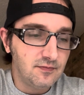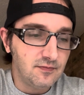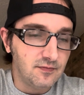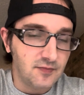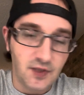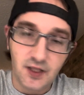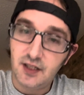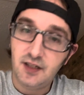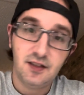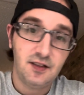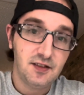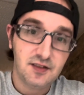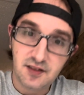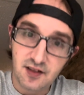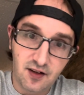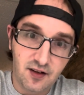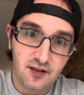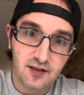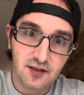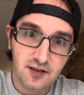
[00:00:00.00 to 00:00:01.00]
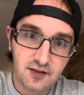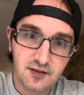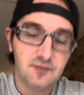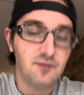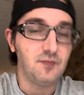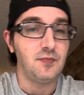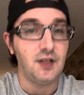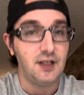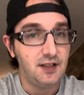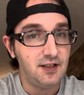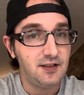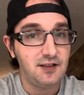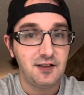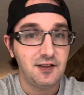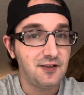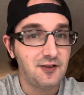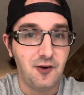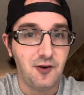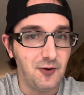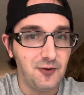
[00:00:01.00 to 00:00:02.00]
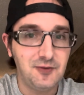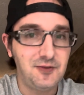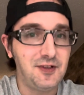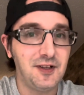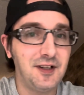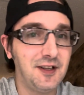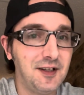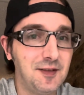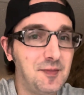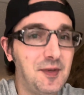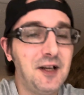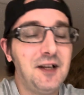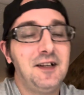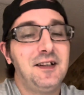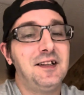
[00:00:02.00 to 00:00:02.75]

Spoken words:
in the sauna. Been in the cold tub.